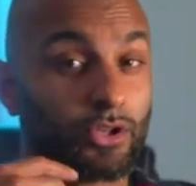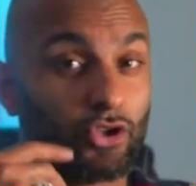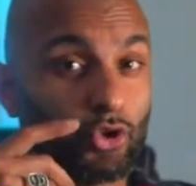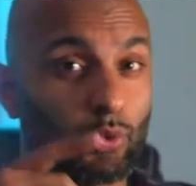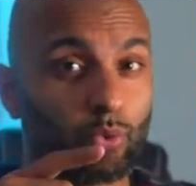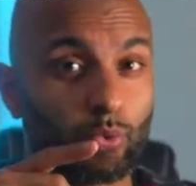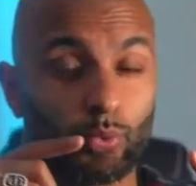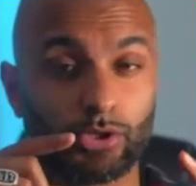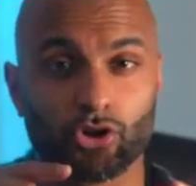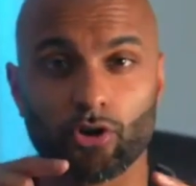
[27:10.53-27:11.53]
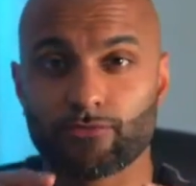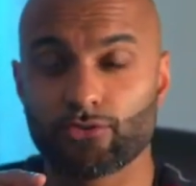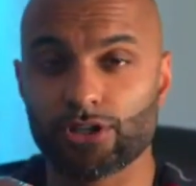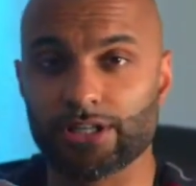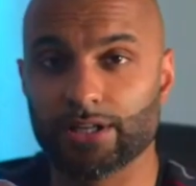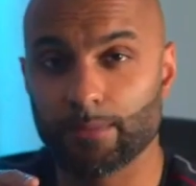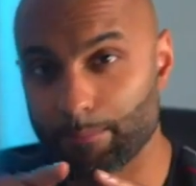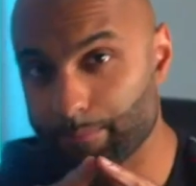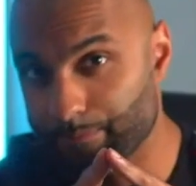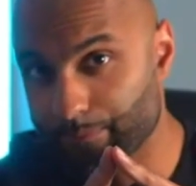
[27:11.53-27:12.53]
you will not fully
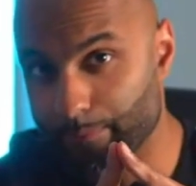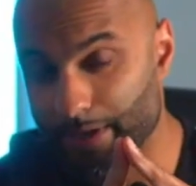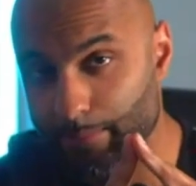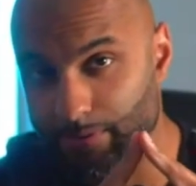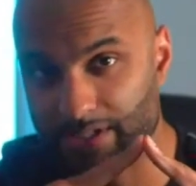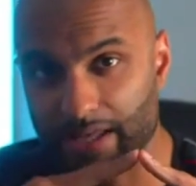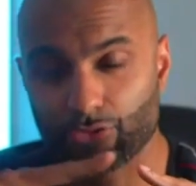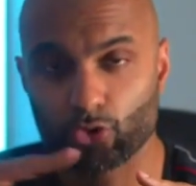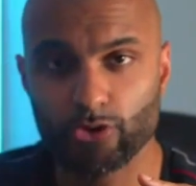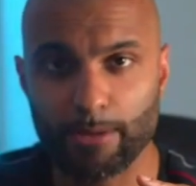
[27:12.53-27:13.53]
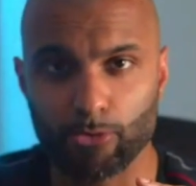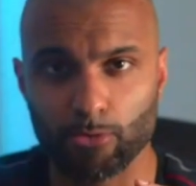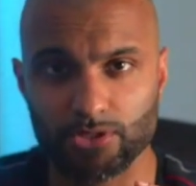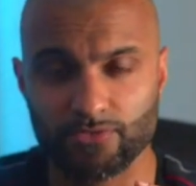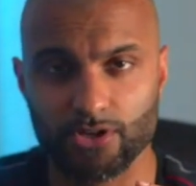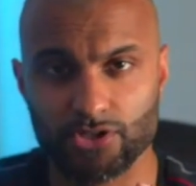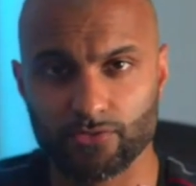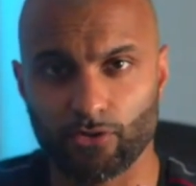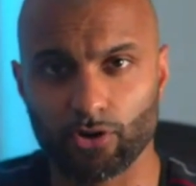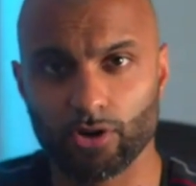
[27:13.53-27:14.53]
be able to get through their moments, first
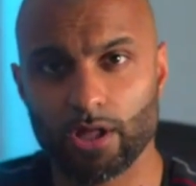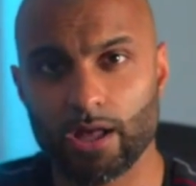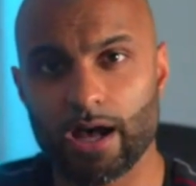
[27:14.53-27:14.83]
of all,